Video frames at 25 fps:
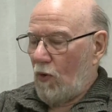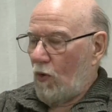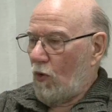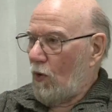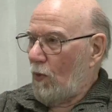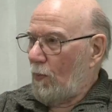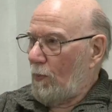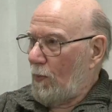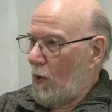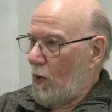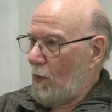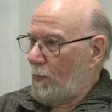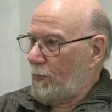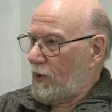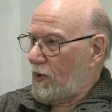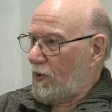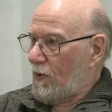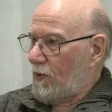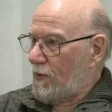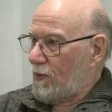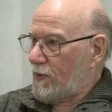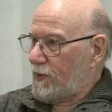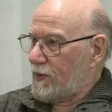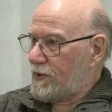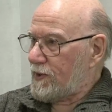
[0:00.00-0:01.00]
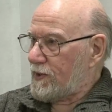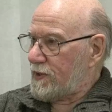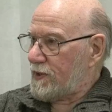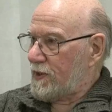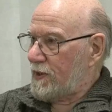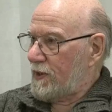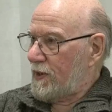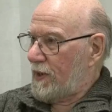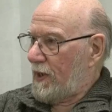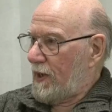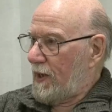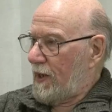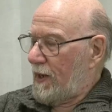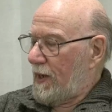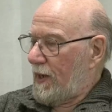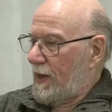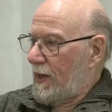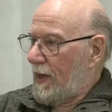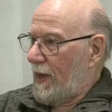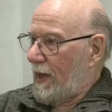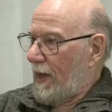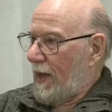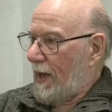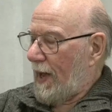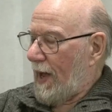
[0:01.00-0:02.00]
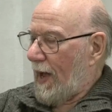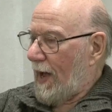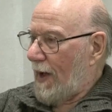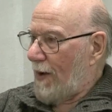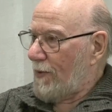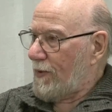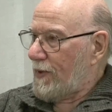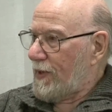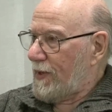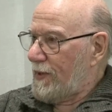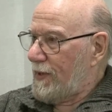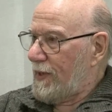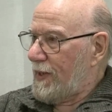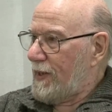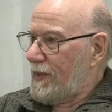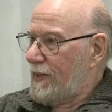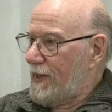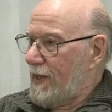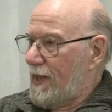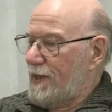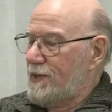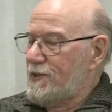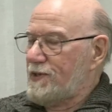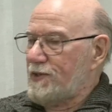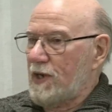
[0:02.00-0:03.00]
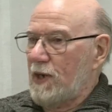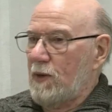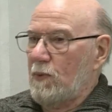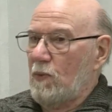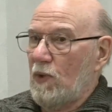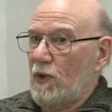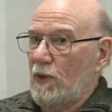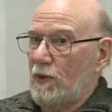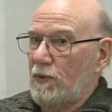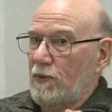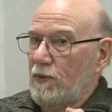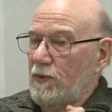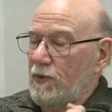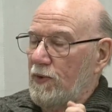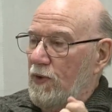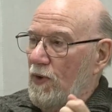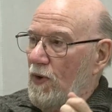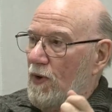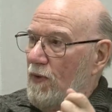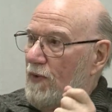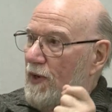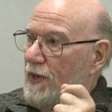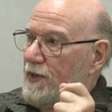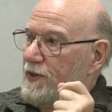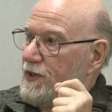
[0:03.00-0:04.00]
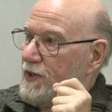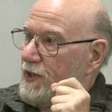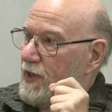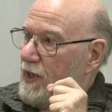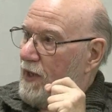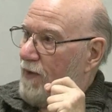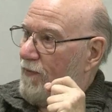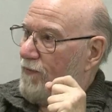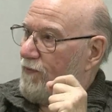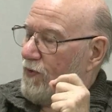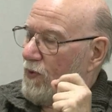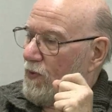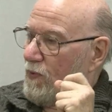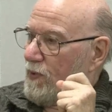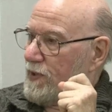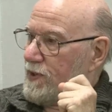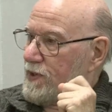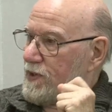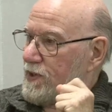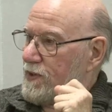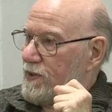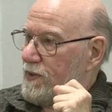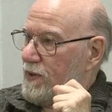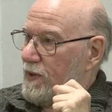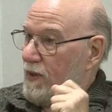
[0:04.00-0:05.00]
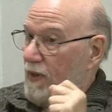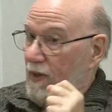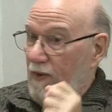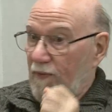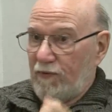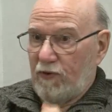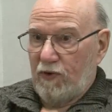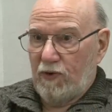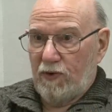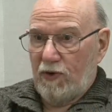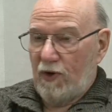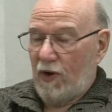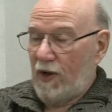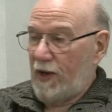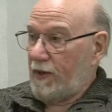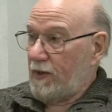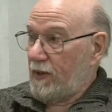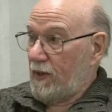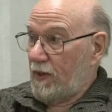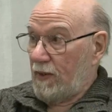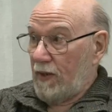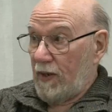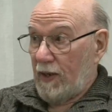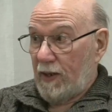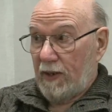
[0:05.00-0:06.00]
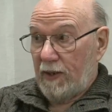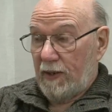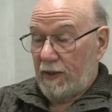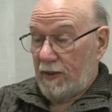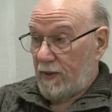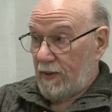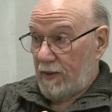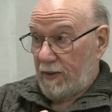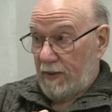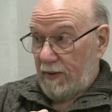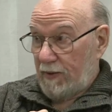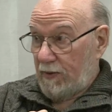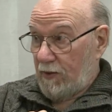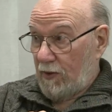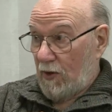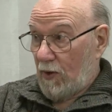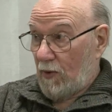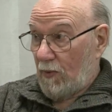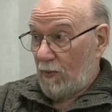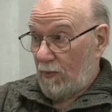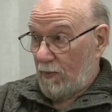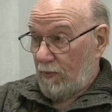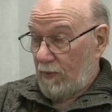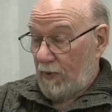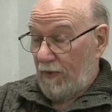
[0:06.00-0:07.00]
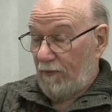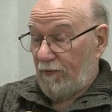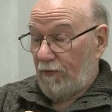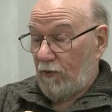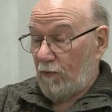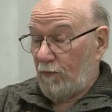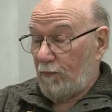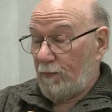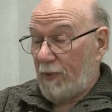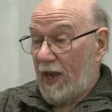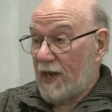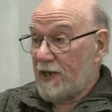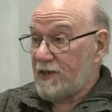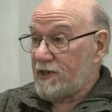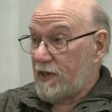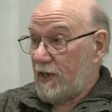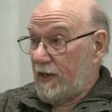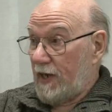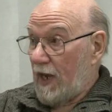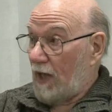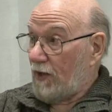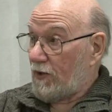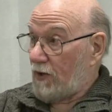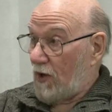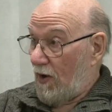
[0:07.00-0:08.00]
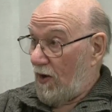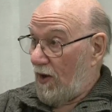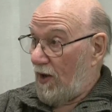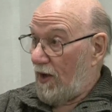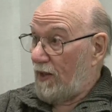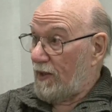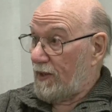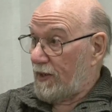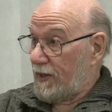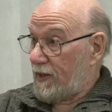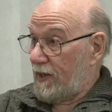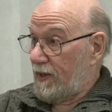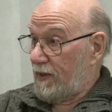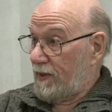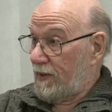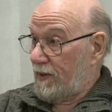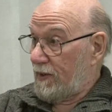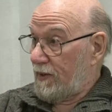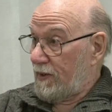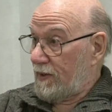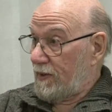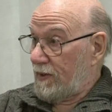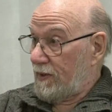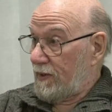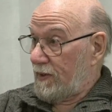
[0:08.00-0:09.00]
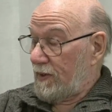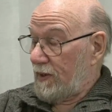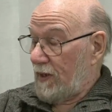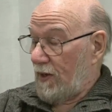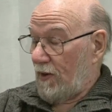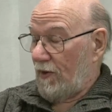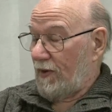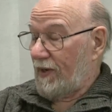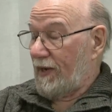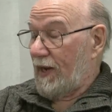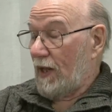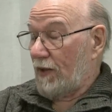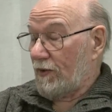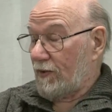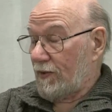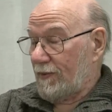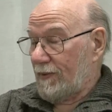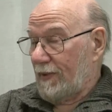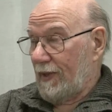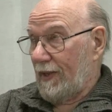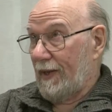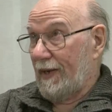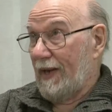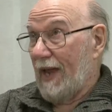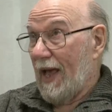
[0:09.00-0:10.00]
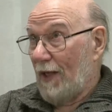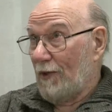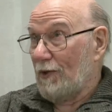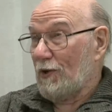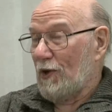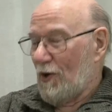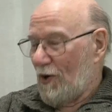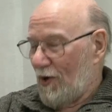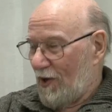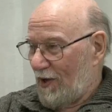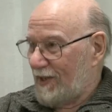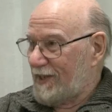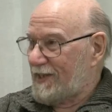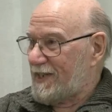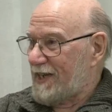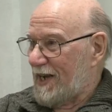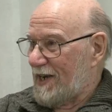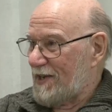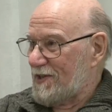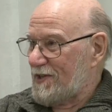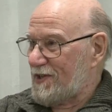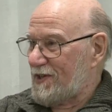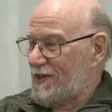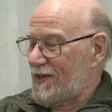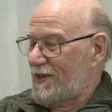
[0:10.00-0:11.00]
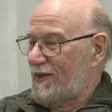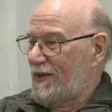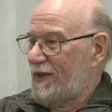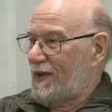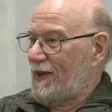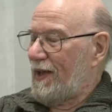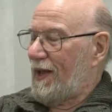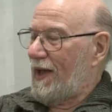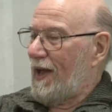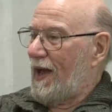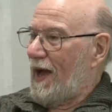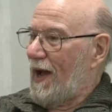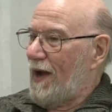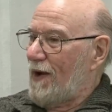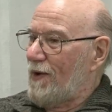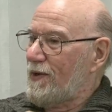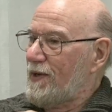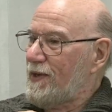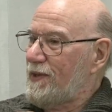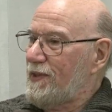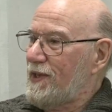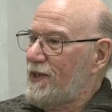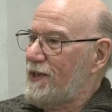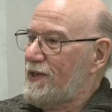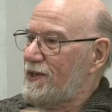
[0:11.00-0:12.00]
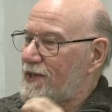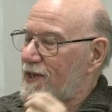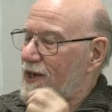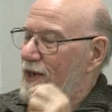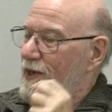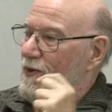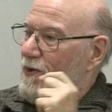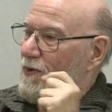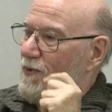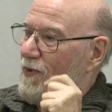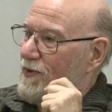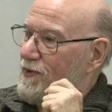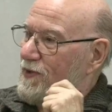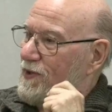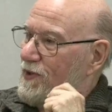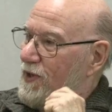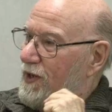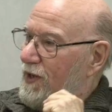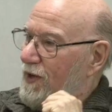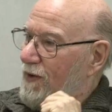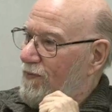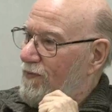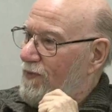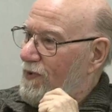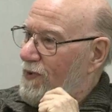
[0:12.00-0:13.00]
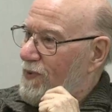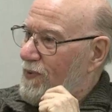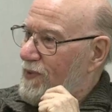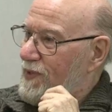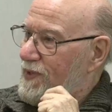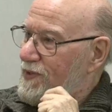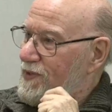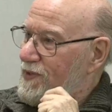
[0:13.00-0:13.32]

Or opioids? How can they then say, well, you're under the influence if you're not, if you've passed an alcoholic or an alcohol test? How can they say you're under the influence?